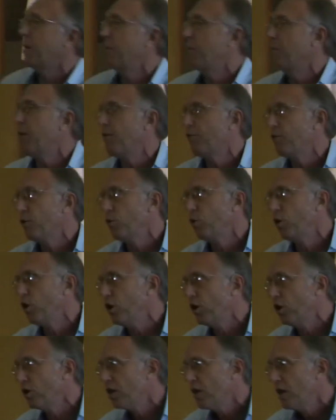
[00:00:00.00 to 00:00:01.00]
problem of the
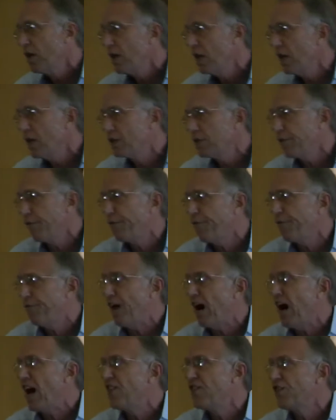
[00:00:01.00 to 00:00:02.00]
world is
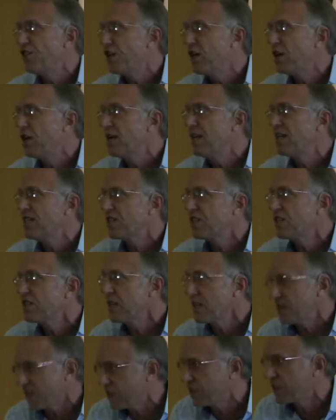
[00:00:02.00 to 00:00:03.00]

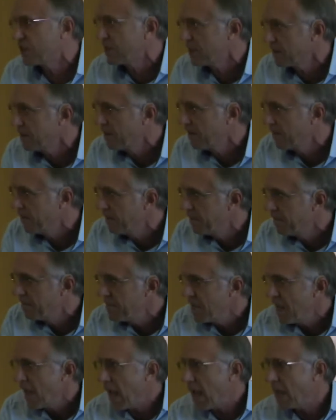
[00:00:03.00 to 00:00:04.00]
fatherlessness
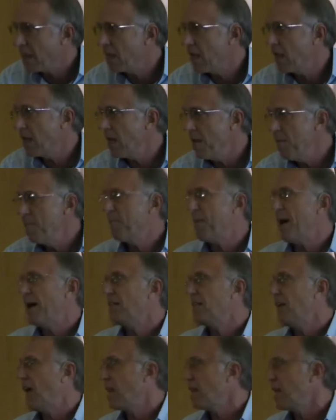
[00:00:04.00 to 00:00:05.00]
and the impact